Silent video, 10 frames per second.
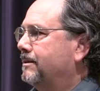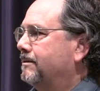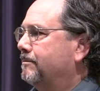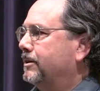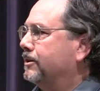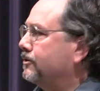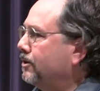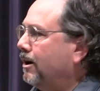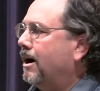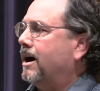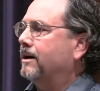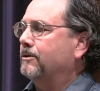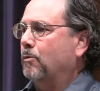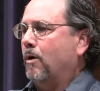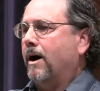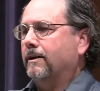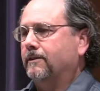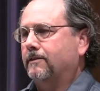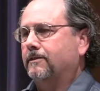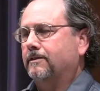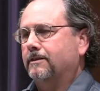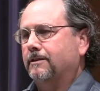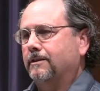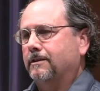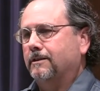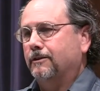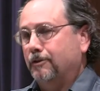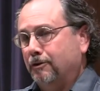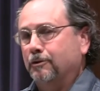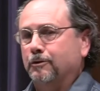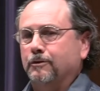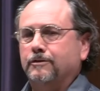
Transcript: because God wants you